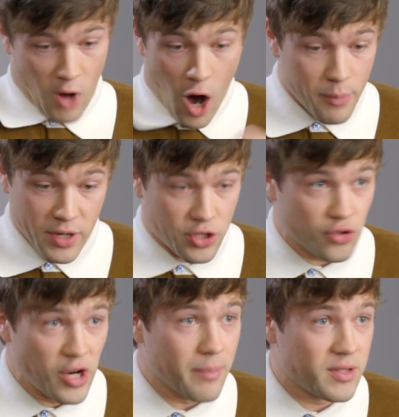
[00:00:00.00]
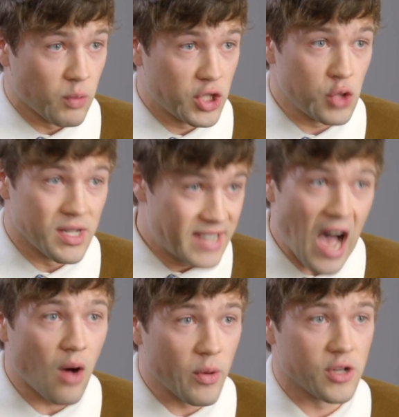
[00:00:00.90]
garbage scripts, which you can
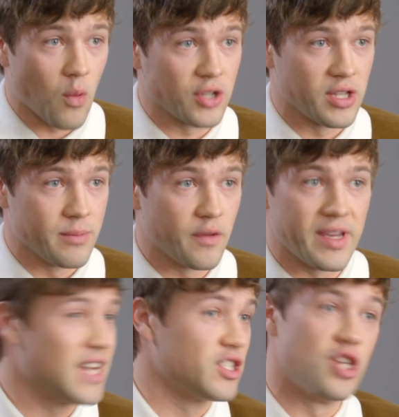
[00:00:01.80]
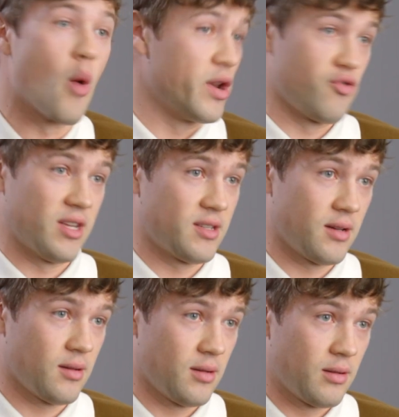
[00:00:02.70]
tell when you're watching the movie he has no interest in,